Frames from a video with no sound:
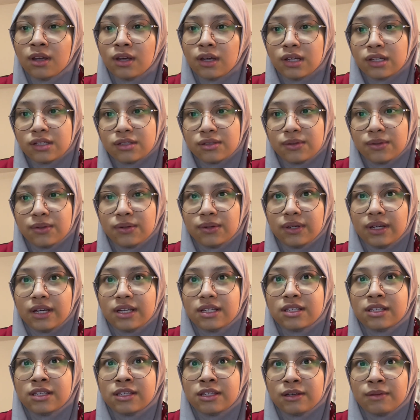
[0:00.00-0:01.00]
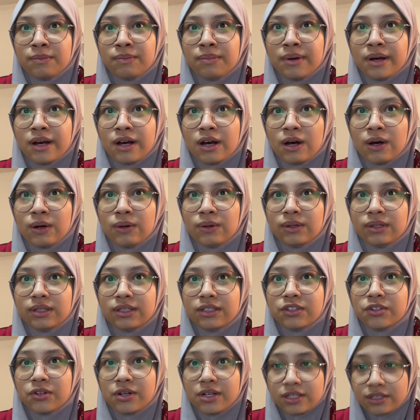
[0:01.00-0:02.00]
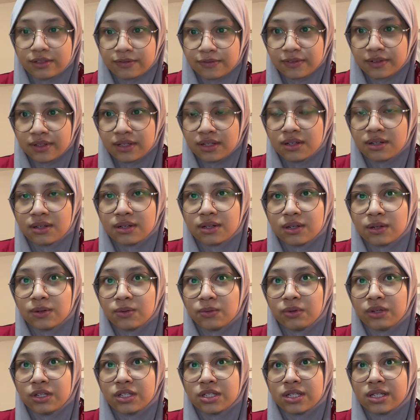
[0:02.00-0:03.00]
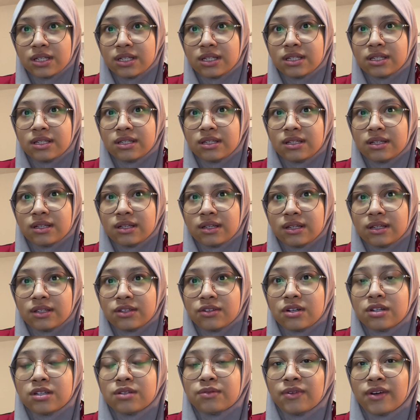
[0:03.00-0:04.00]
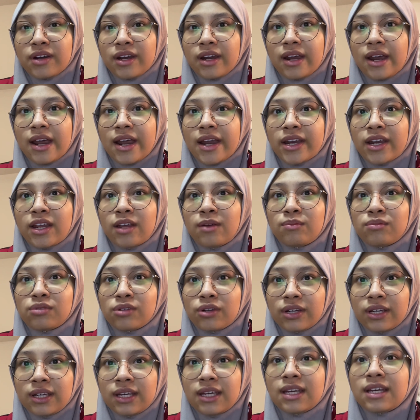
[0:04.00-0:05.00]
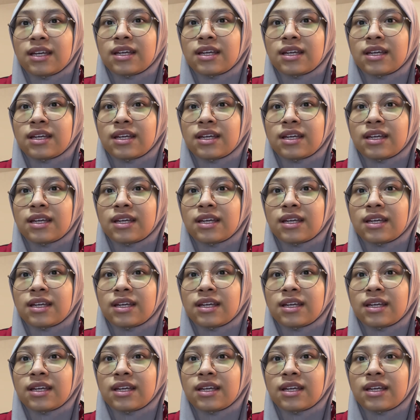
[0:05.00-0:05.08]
So it's about transfer, which is transferring an employee